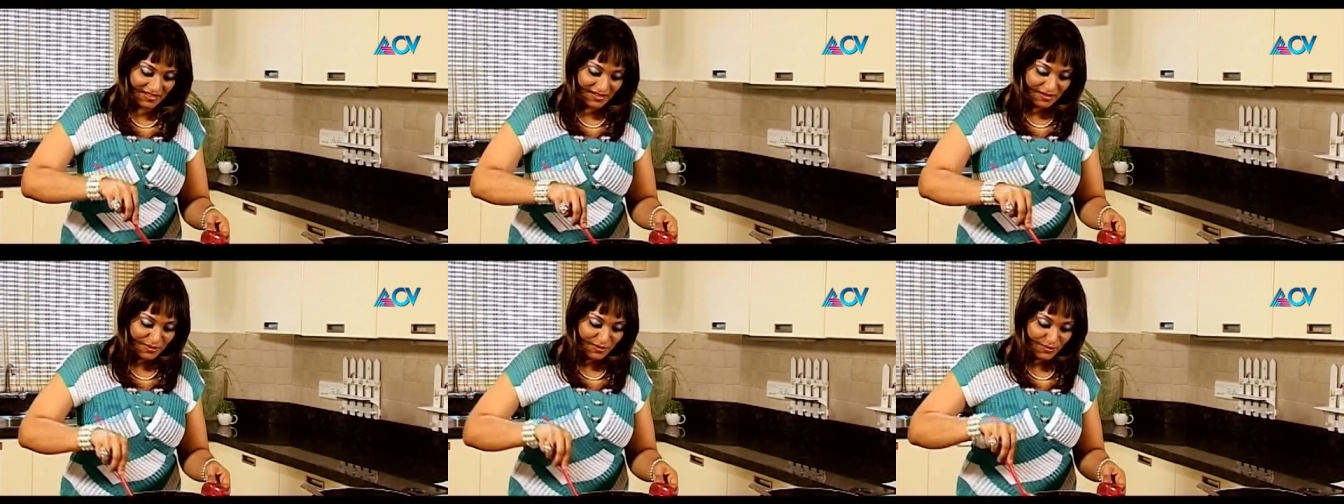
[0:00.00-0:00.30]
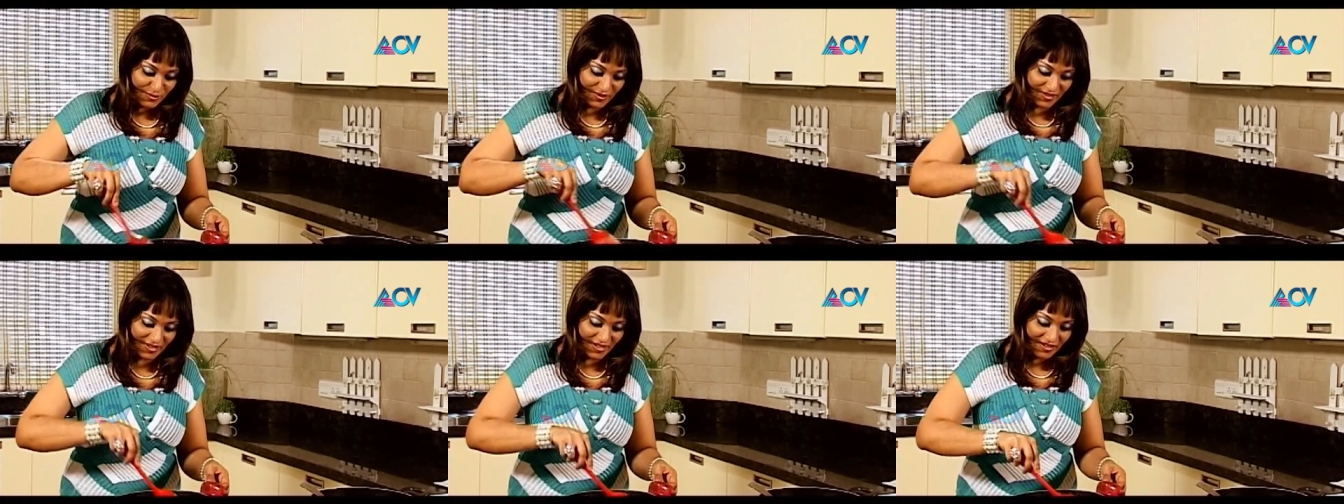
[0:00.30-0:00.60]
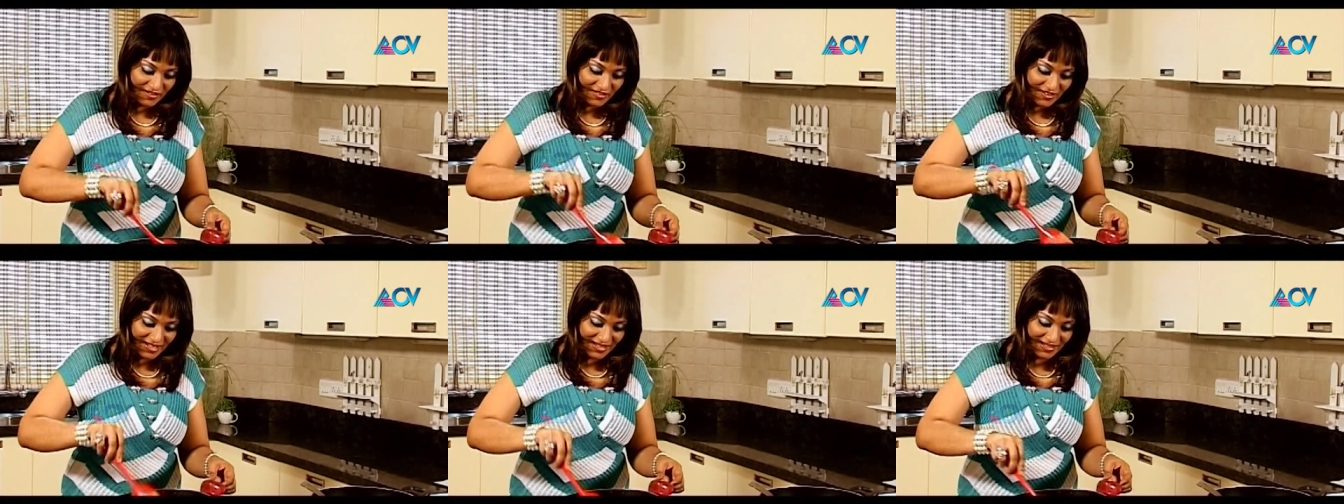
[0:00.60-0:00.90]
tandoori
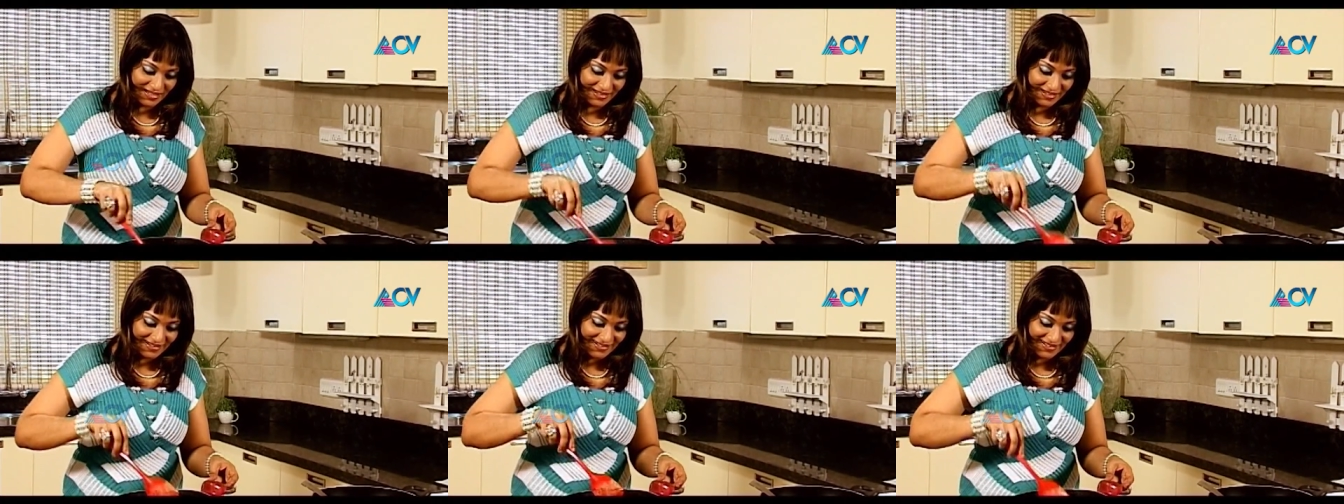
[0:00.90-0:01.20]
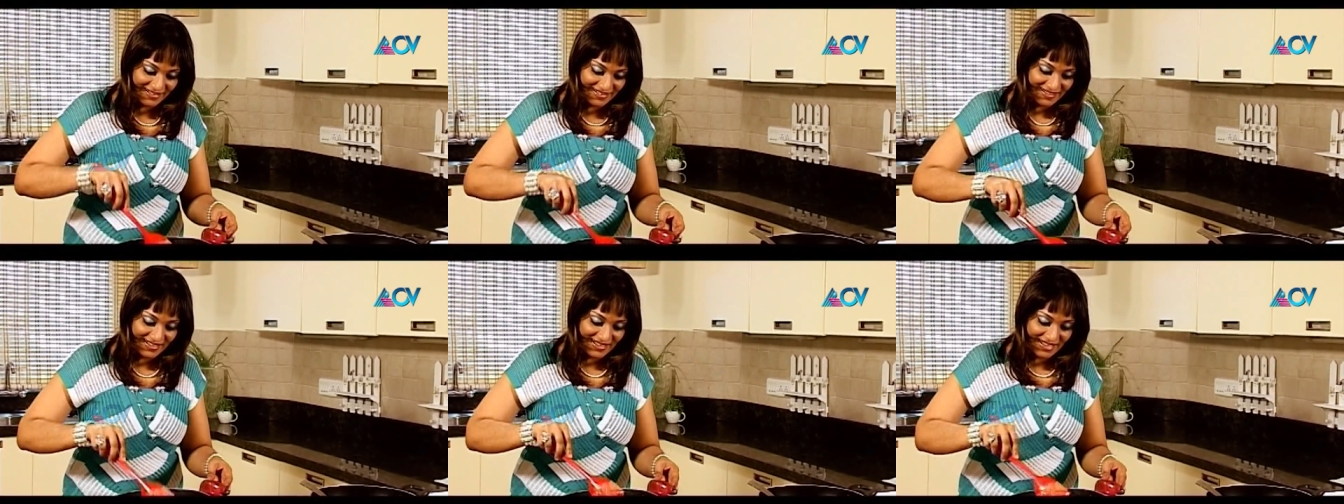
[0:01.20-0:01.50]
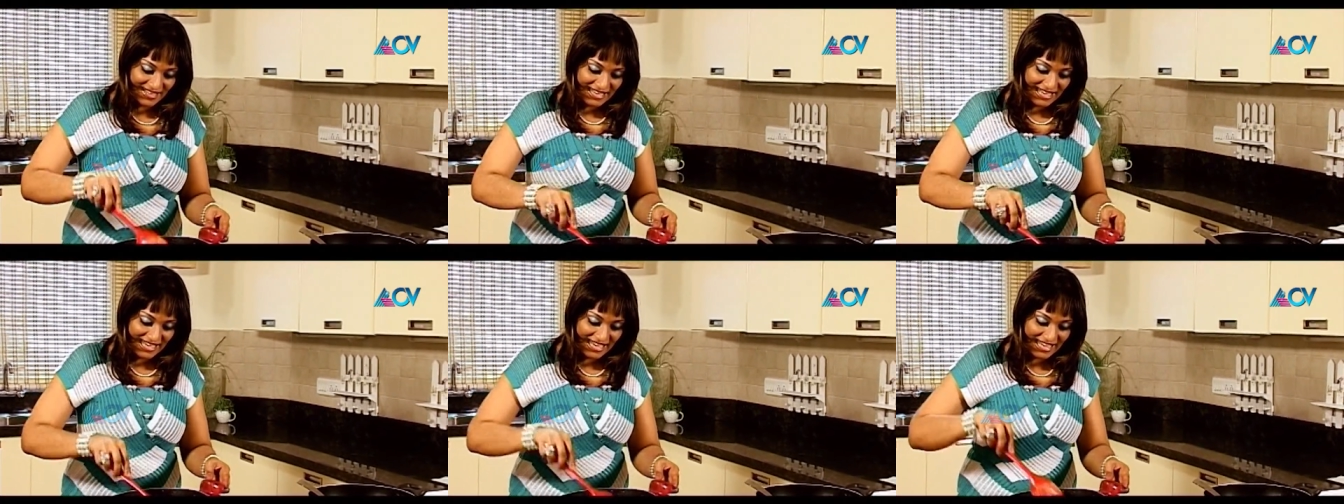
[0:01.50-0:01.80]
curry.
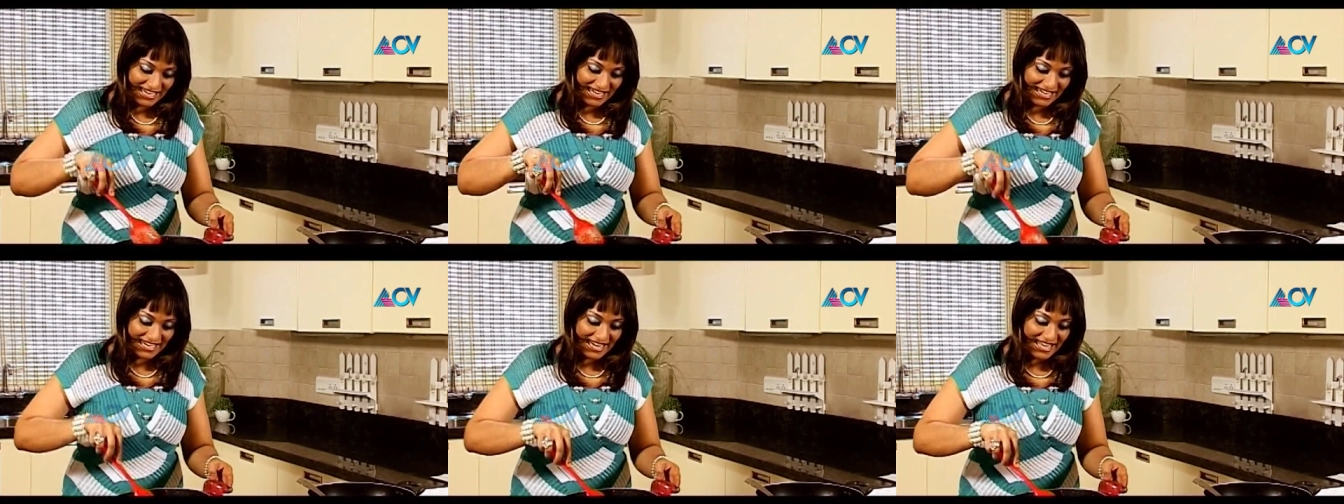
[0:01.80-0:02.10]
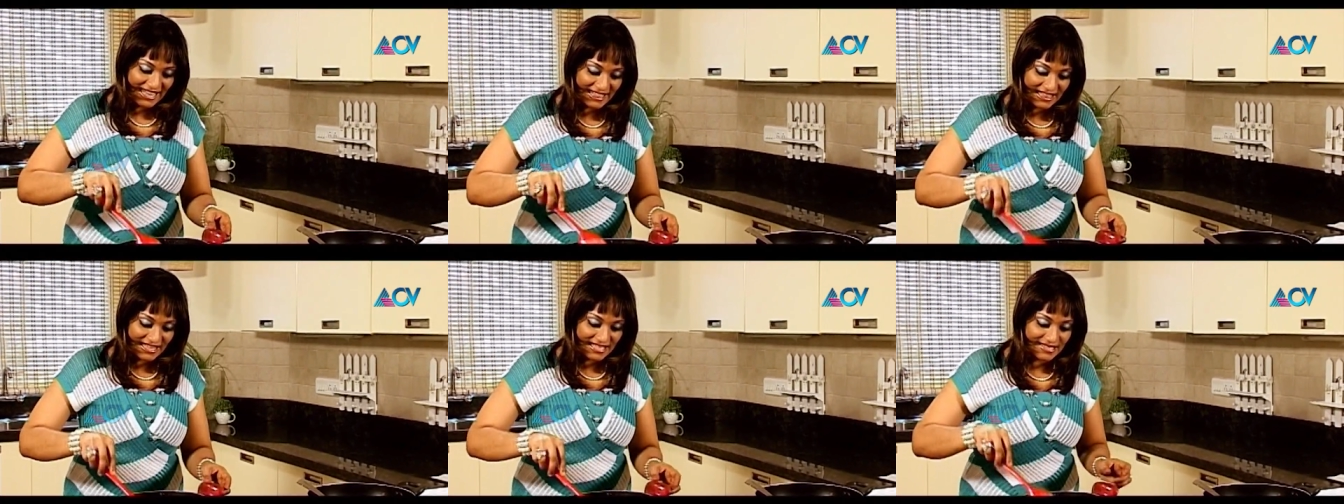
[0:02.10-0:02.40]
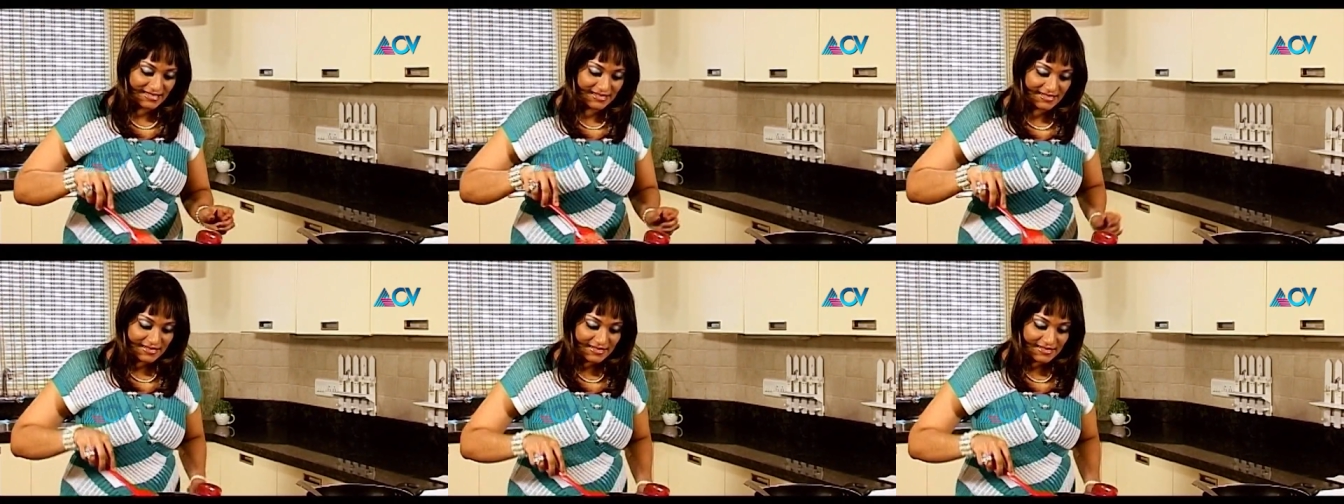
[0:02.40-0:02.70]
And let this